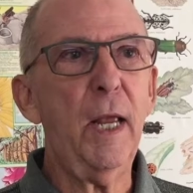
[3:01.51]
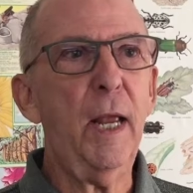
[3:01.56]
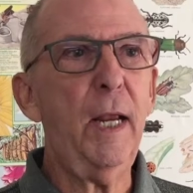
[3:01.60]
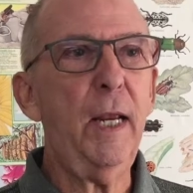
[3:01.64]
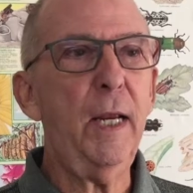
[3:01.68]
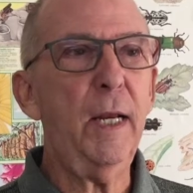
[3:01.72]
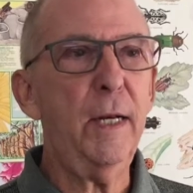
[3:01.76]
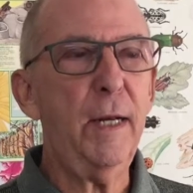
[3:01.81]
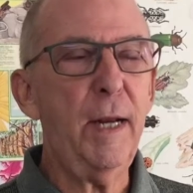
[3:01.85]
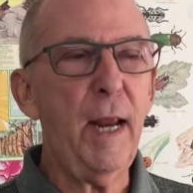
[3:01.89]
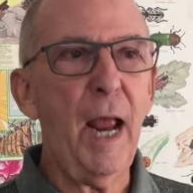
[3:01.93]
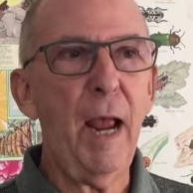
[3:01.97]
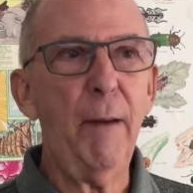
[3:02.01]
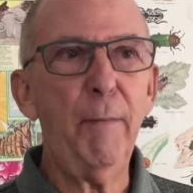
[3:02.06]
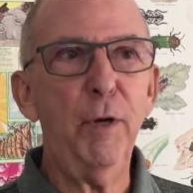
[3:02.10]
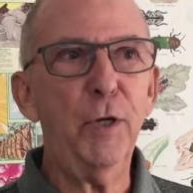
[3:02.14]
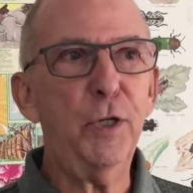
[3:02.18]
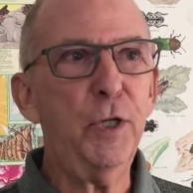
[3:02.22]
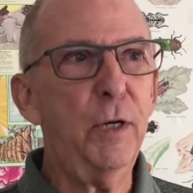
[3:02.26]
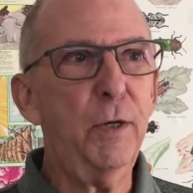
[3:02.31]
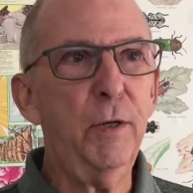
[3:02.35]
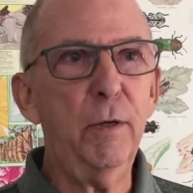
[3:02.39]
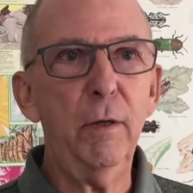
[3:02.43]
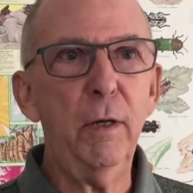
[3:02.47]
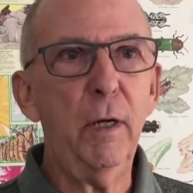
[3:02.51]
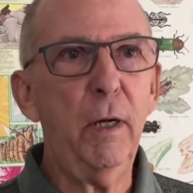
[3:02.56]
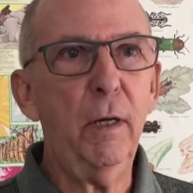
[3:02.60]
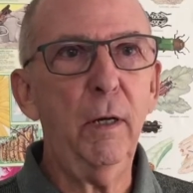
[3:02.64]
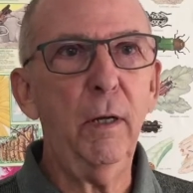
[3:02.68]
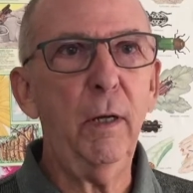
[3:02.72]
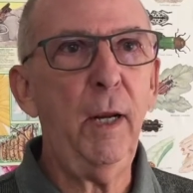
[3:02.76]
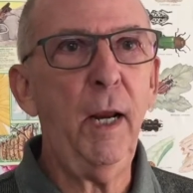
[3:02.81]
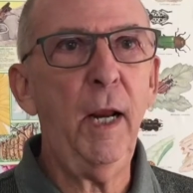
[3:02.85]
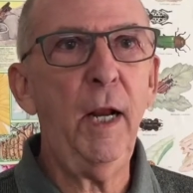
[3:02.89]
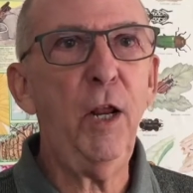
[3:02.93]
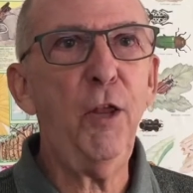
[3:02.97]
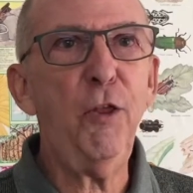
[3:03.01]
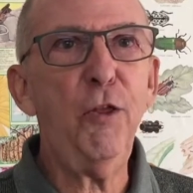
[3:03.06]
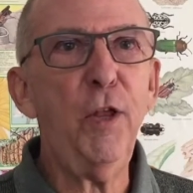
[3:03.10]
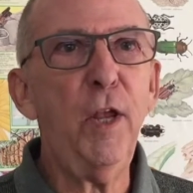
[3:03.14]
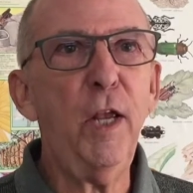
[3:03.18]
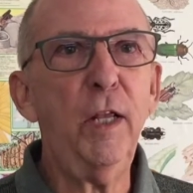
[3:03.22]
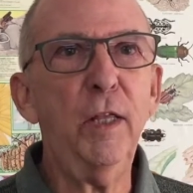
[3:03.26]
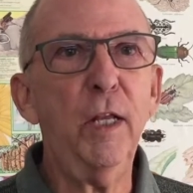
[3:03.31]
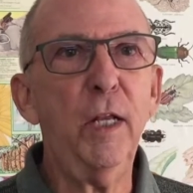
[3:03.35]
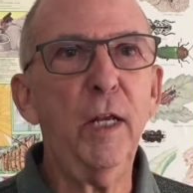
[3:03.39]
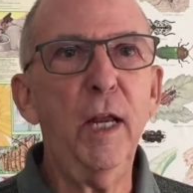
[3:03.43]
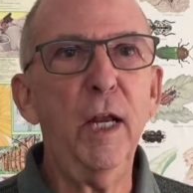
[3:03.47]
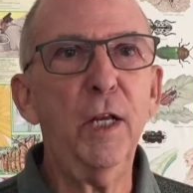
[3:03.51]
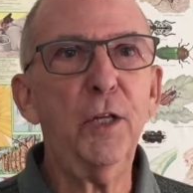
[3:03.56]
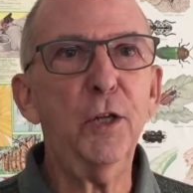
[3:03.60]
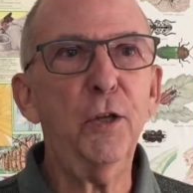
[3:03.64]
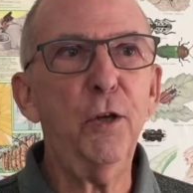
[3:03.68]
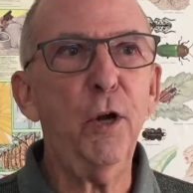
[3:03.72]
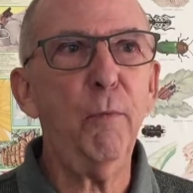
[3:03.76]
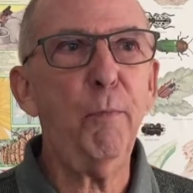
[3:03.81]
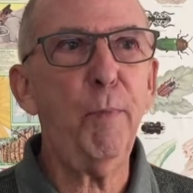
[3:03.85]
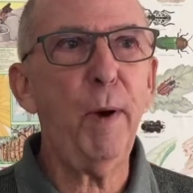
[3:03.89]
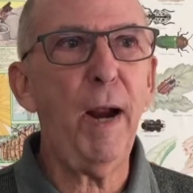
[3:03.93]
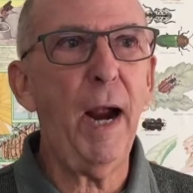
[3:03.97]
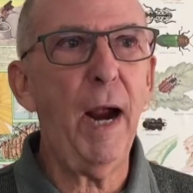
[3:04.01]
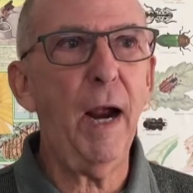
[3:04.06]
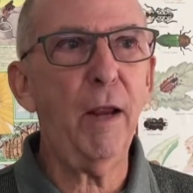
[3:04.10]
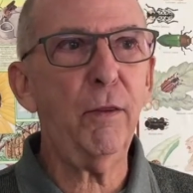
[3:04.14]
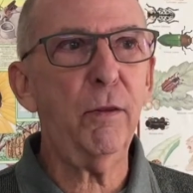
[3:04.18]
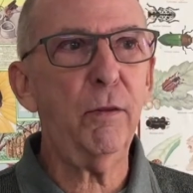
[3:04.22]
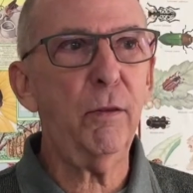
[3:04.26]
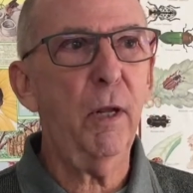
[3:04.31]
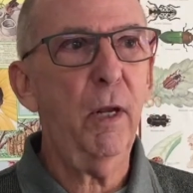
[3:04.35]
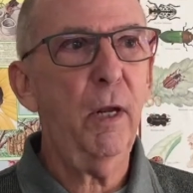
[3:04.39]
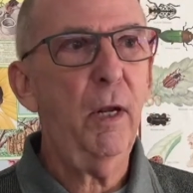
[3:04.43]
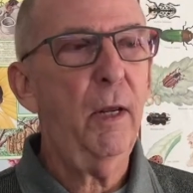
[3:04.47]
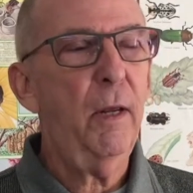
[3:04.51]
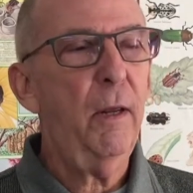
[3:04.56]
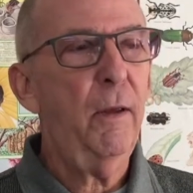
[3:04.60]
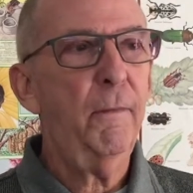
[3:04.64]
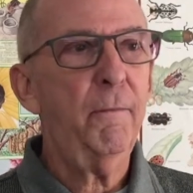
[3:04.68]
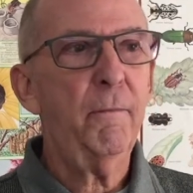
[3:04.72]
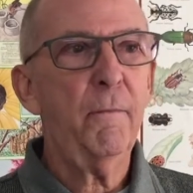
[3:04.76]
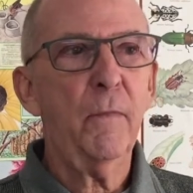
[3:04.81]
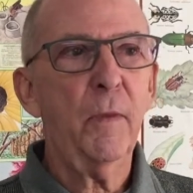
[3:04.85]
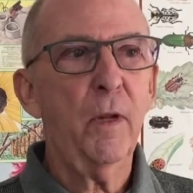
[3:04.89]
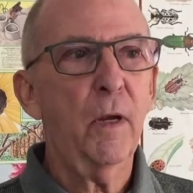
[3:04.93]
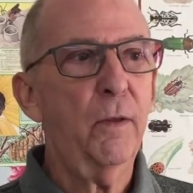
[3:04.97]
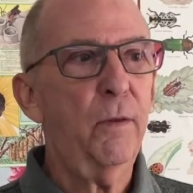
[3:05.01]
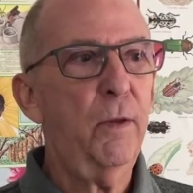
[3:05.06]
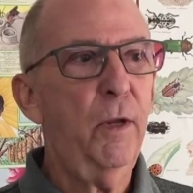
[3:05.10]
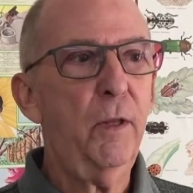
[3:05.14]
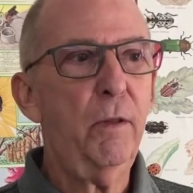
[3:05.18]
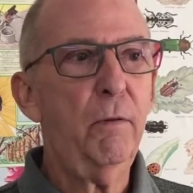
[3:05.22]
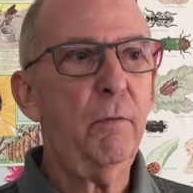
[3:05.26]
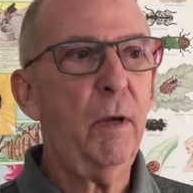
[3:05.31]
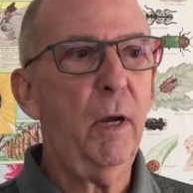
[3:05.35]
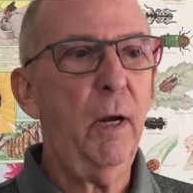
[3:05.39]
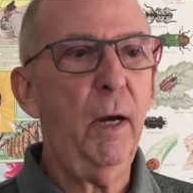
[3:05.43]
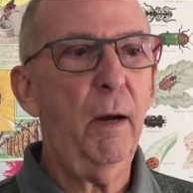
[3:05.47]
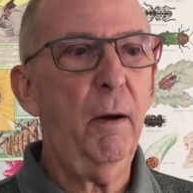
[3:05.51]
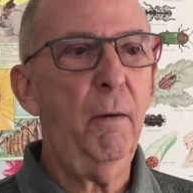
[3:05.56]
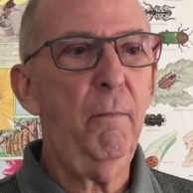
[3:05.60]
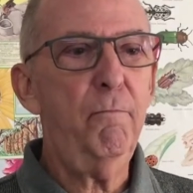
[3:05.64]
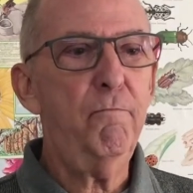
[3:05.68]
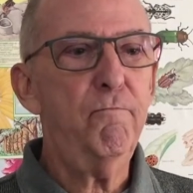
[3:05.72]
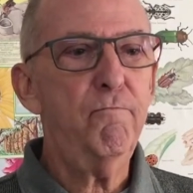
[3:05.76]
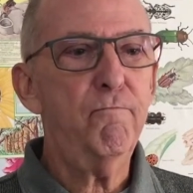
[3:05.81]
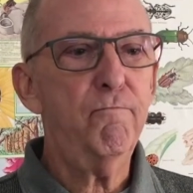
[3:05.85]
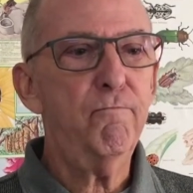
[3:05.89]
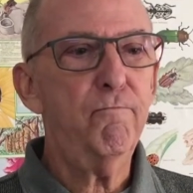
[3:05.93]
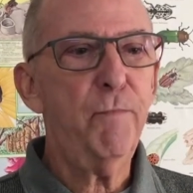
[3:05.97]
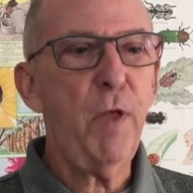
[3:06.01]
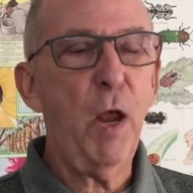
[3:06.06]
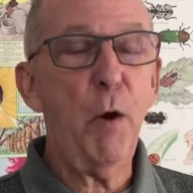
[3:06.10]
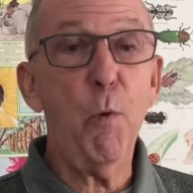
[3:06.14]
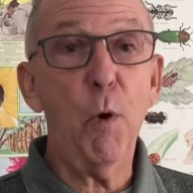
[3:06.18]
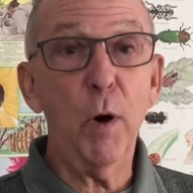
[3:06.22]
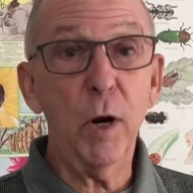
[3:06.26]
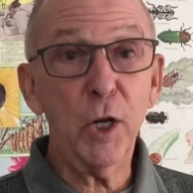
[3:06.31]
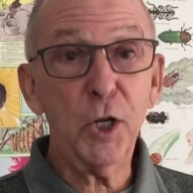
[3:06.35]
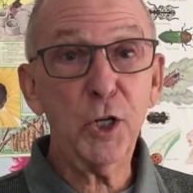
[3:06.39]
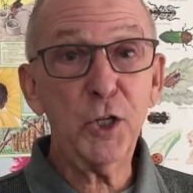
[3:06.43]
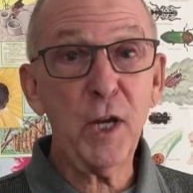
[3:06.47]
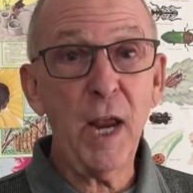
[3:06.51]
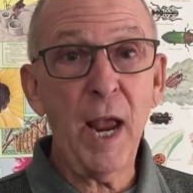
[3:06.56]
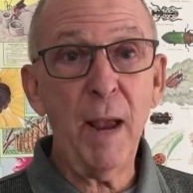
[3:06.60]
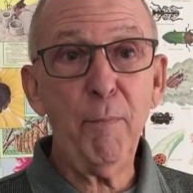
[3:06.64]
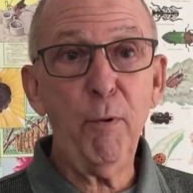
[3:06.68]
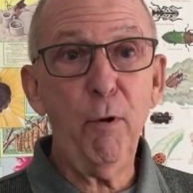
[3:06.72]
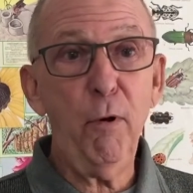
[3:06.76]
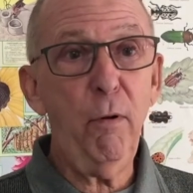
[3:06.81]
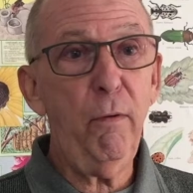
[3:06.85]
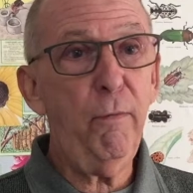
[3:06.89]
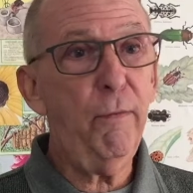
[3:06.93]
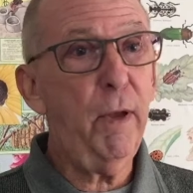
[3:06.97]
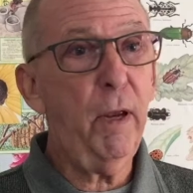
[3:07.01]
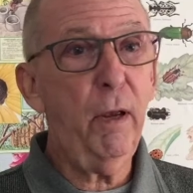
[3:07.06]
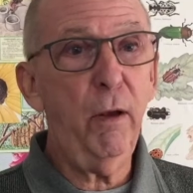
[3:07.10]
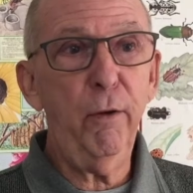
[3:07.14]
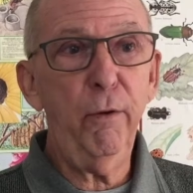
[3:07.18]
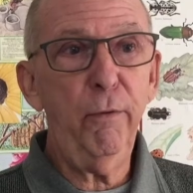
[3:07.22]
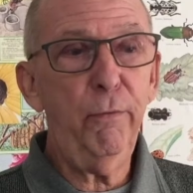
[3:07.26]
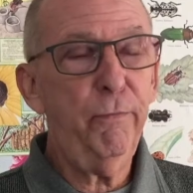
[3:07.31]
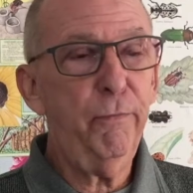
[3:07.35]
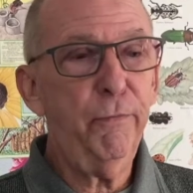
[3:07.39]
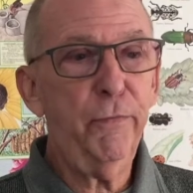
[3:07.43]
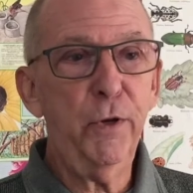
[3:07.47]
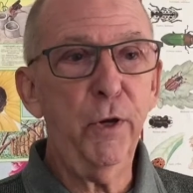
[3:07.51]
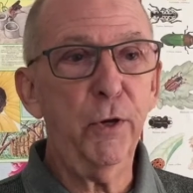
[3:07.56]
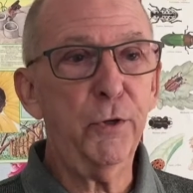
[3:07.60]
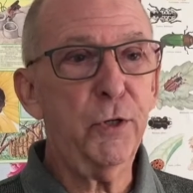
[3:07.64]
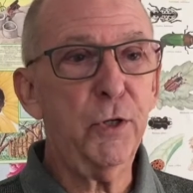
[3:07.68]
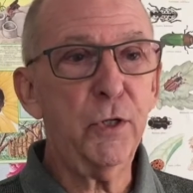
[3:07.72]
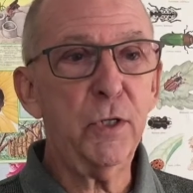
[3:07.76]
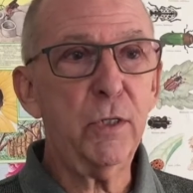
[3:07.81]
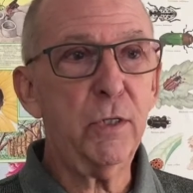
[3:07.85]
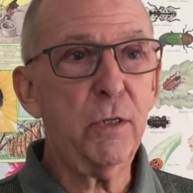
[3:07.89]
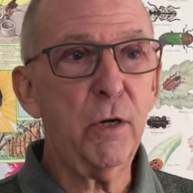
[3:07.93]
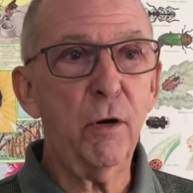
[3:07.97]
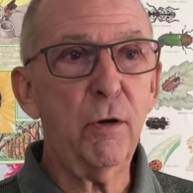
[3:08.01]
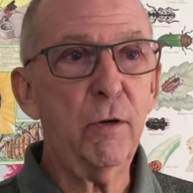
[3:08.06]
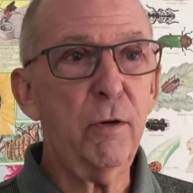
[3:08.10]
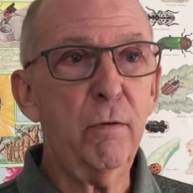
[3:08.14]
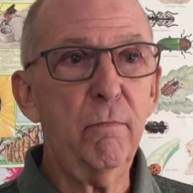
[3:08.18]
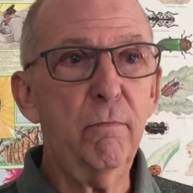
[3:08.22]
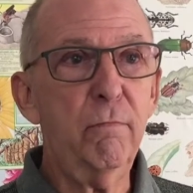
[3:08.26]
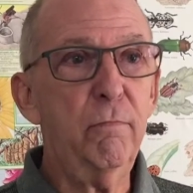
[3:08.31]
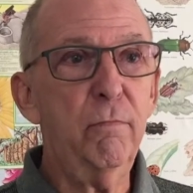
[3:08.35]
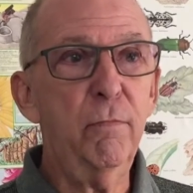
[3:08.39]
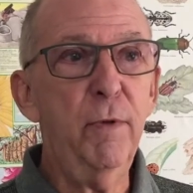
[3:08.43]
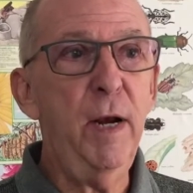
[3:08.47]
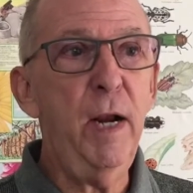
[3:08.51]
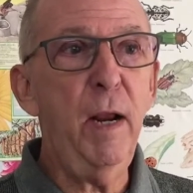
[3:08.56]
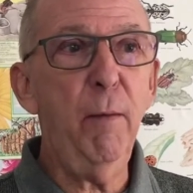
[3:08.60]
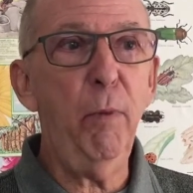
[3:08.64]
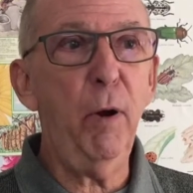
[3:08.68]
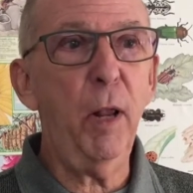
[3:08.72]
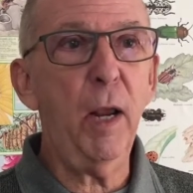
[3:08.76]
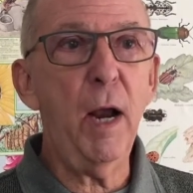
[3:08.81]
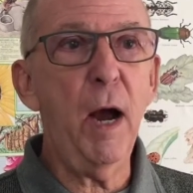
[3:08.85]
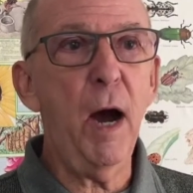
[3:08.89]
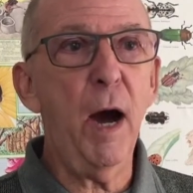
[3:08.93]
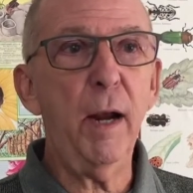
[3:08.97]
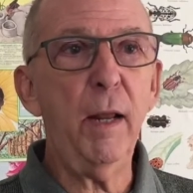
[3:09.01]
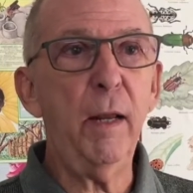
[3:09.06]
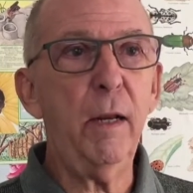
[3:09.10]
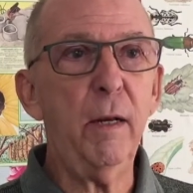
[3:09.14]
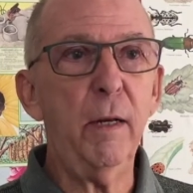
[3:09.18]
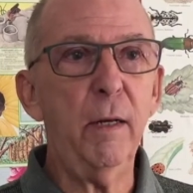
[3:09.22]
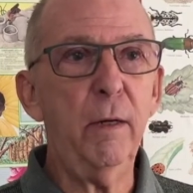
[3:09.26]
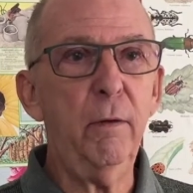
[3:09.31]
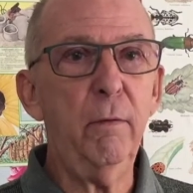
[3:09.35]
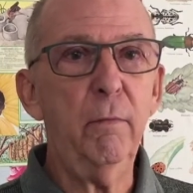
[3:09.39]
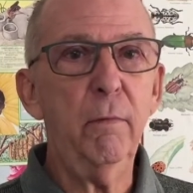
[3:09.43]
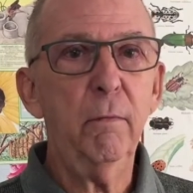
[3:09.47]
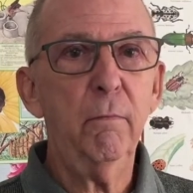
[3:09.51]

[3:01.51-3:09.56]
can damage, and anything that gets in their path that they want to sample, they'll just start nibbling on it and